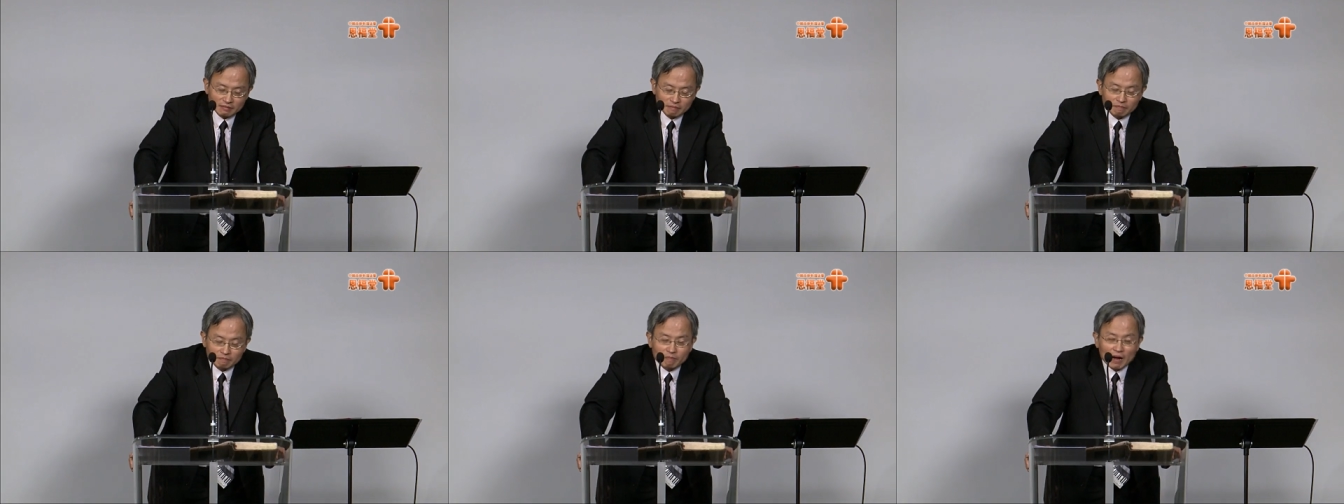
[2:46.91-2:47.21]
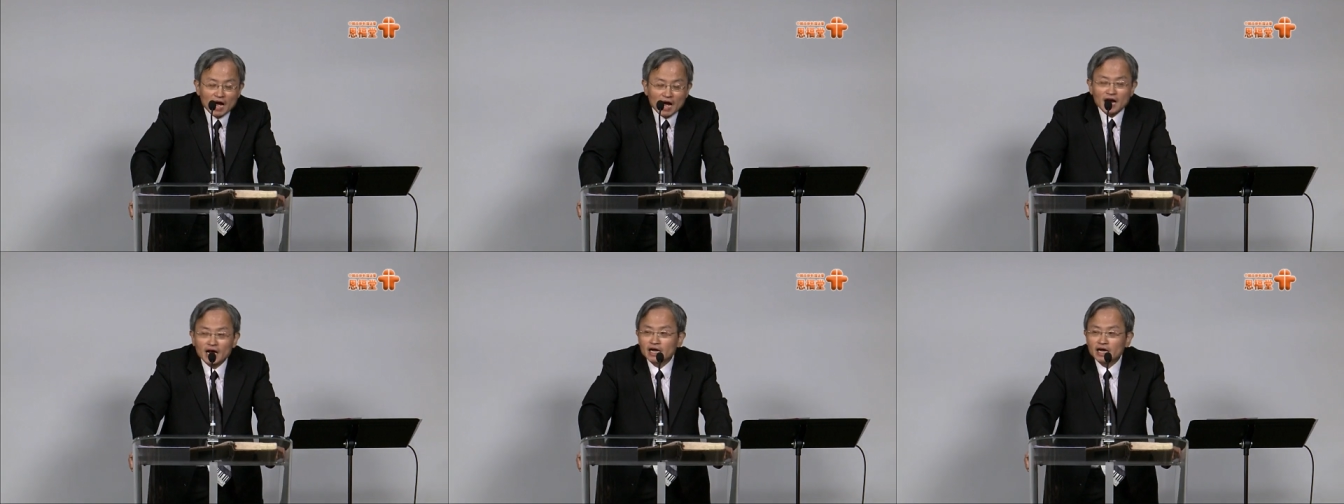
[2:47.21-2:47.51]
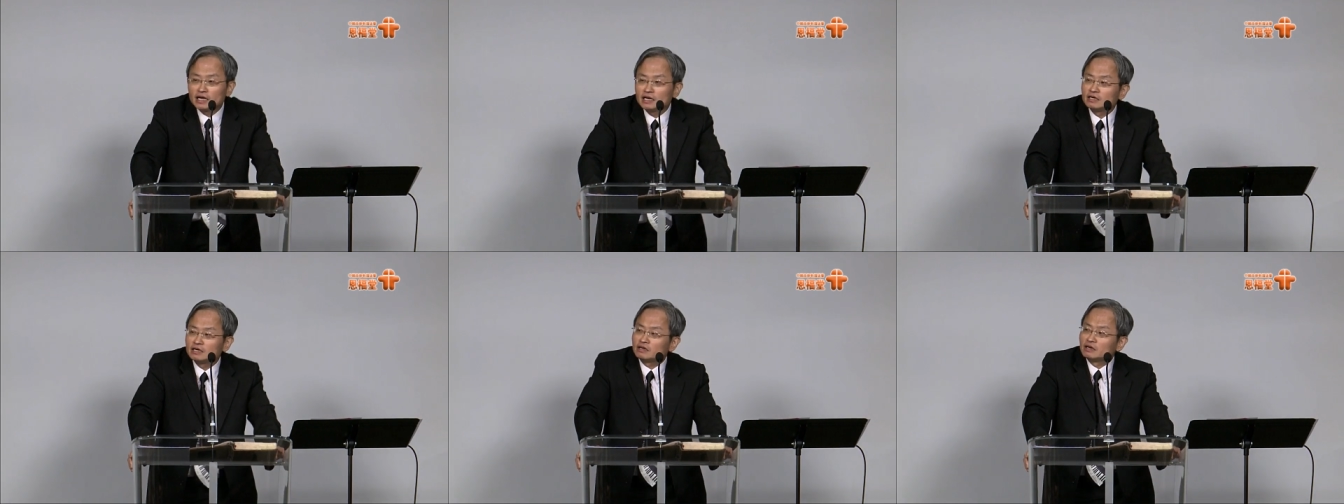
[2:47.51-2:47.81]

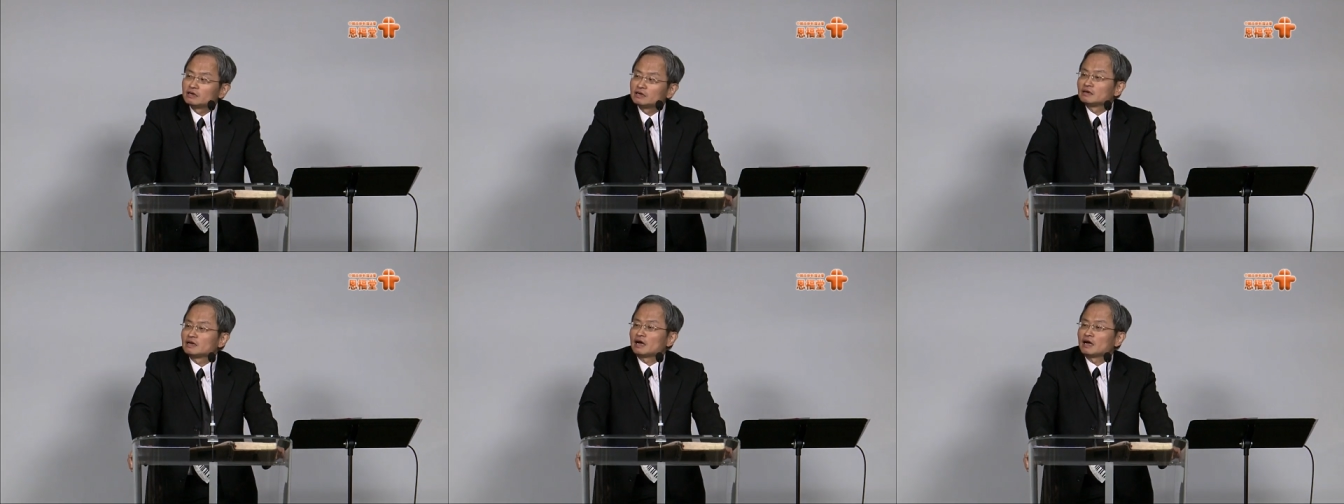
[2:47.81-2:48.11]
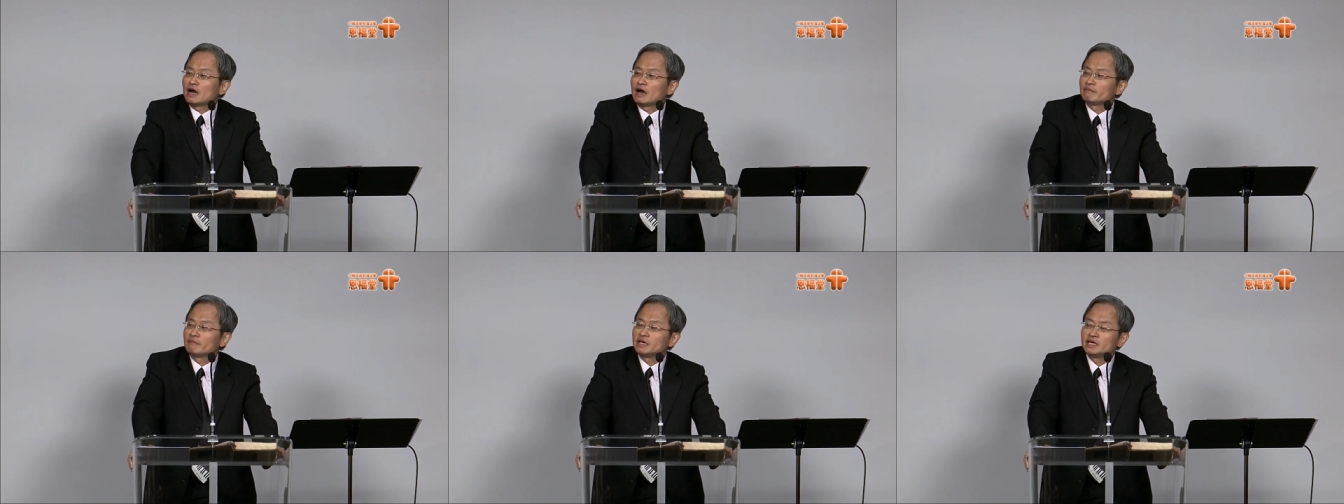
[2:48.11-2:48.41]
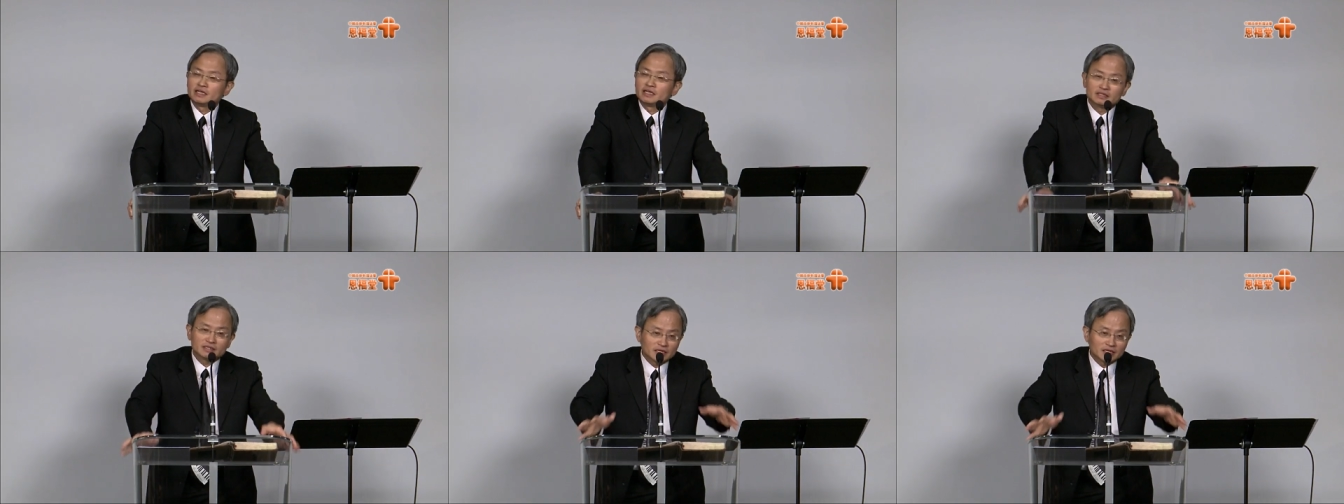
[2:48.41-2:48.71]
by, I
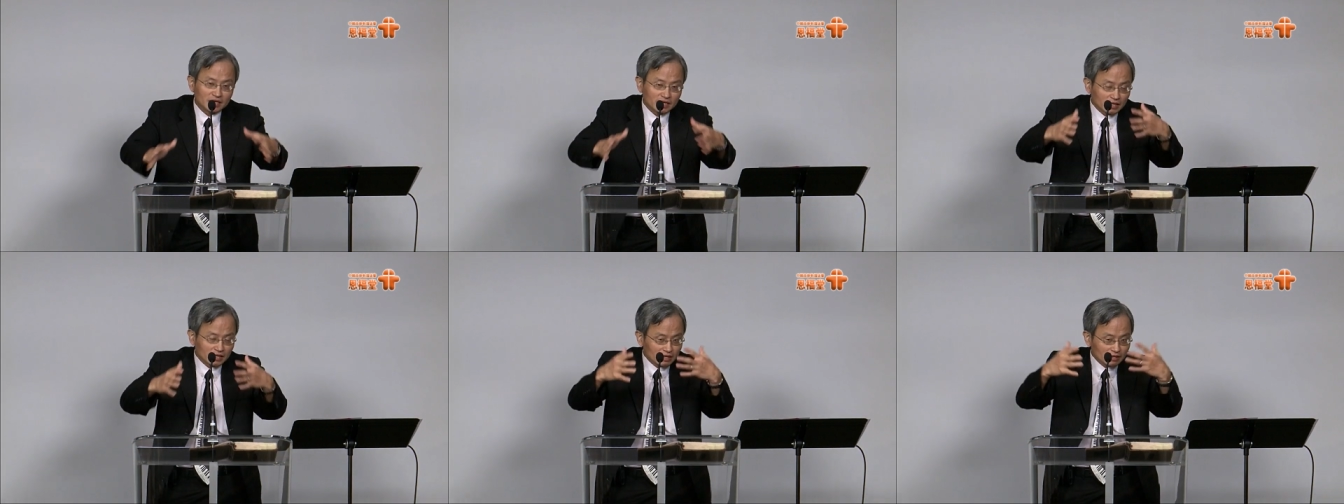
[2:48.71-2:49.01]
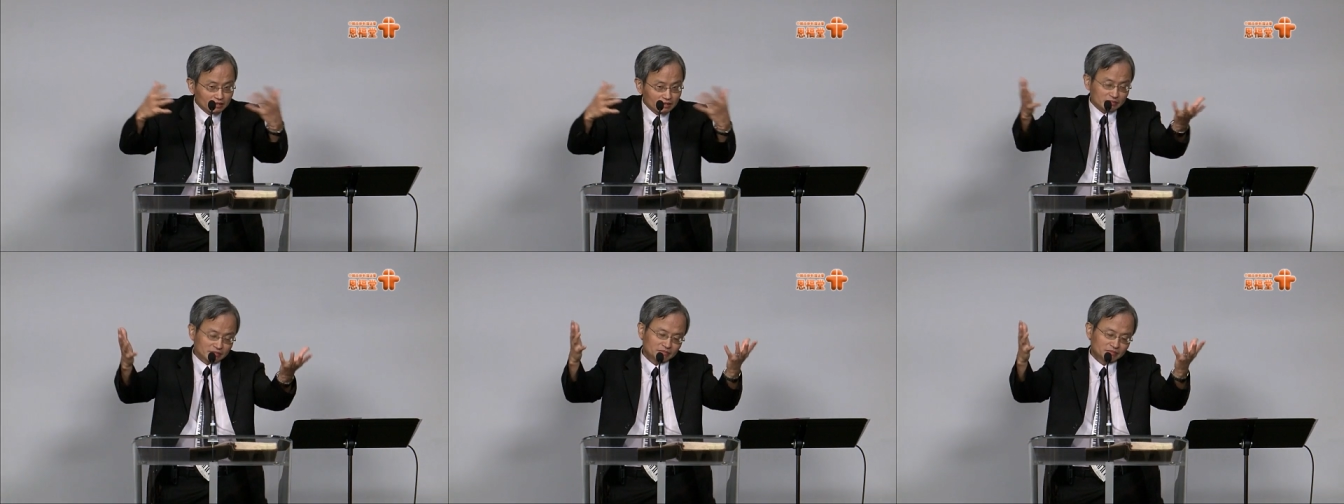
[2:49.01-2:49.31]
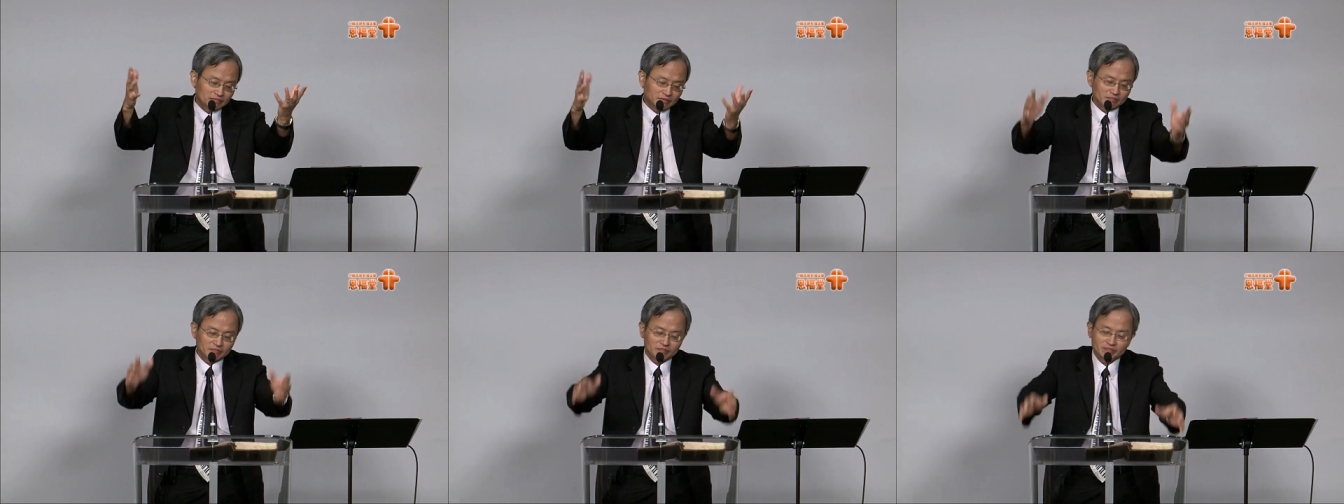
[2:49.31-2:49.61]
mean, the
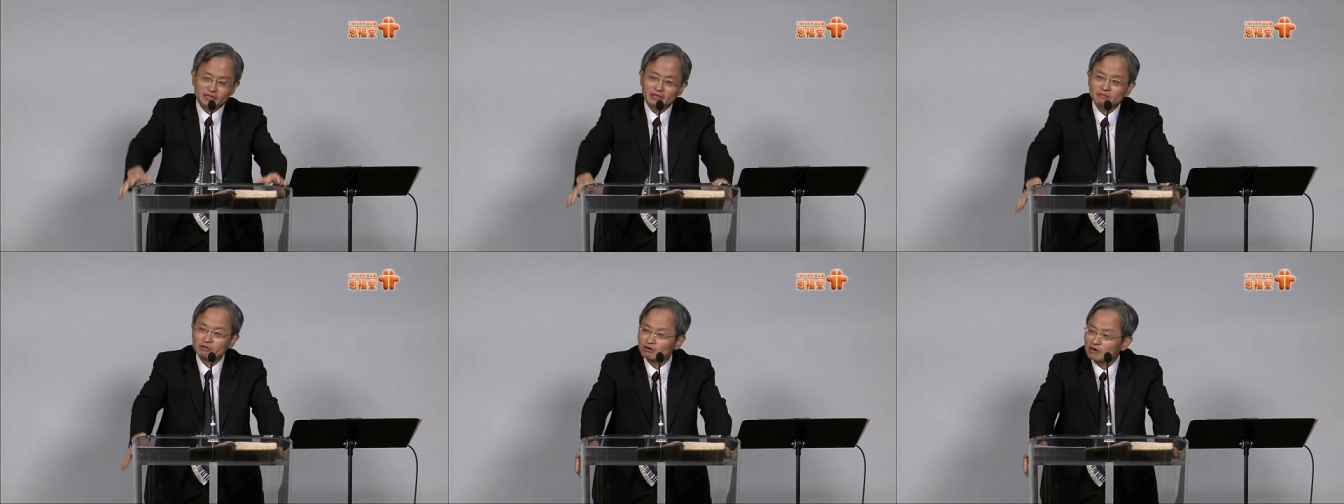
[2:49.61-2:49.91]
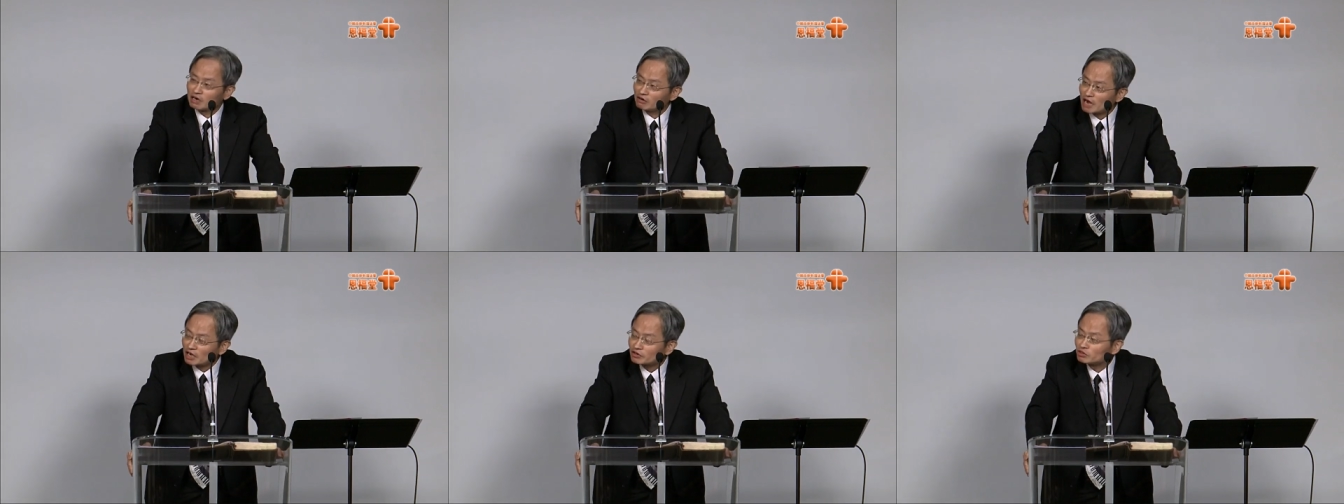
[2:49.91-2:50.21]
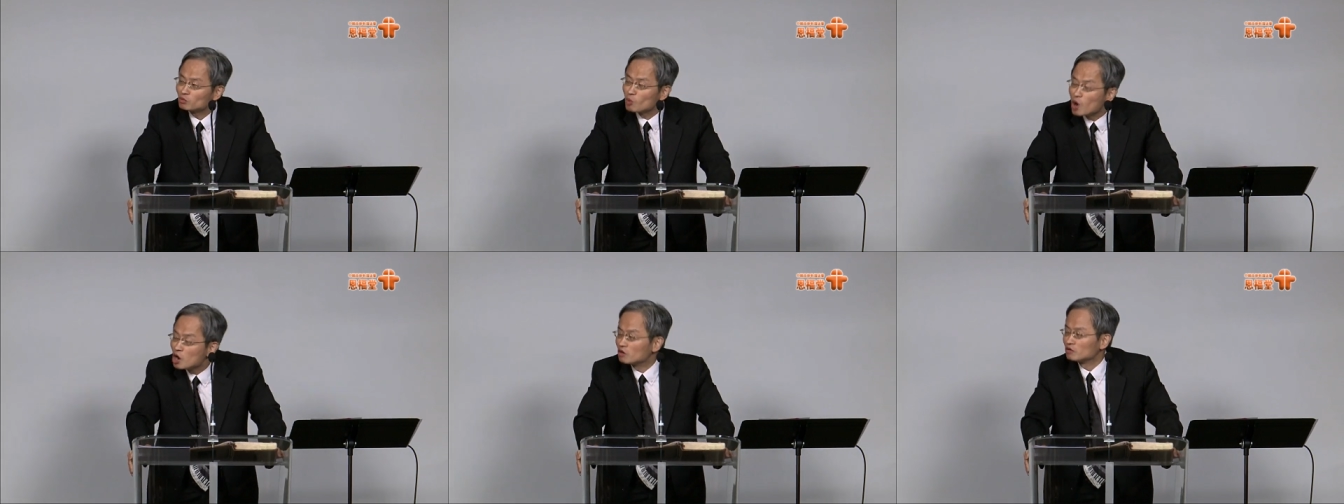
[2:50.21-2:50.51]
people around the
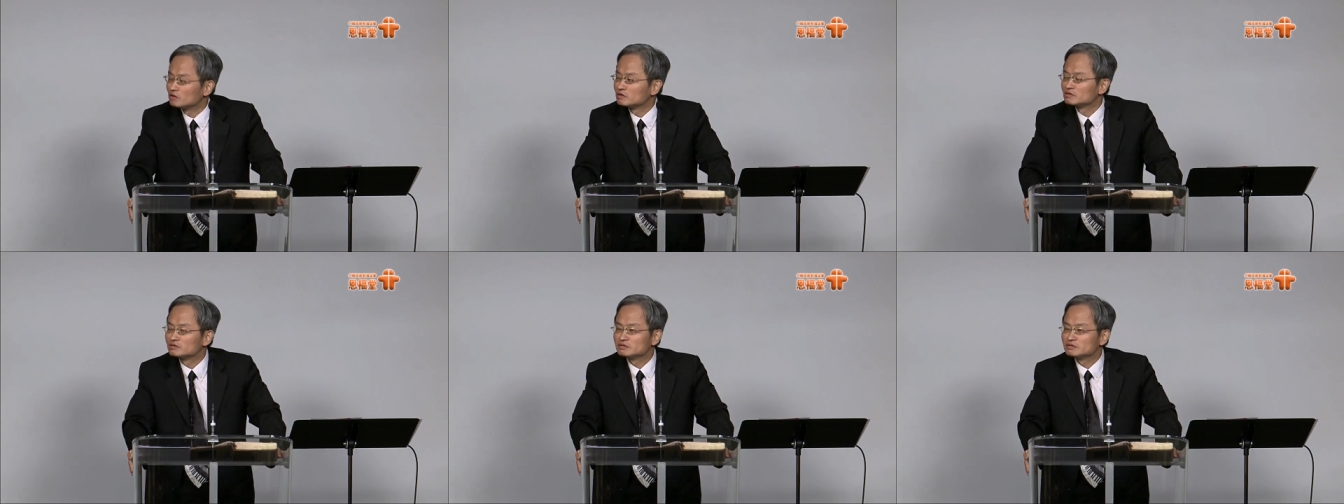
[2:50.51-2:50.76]
world.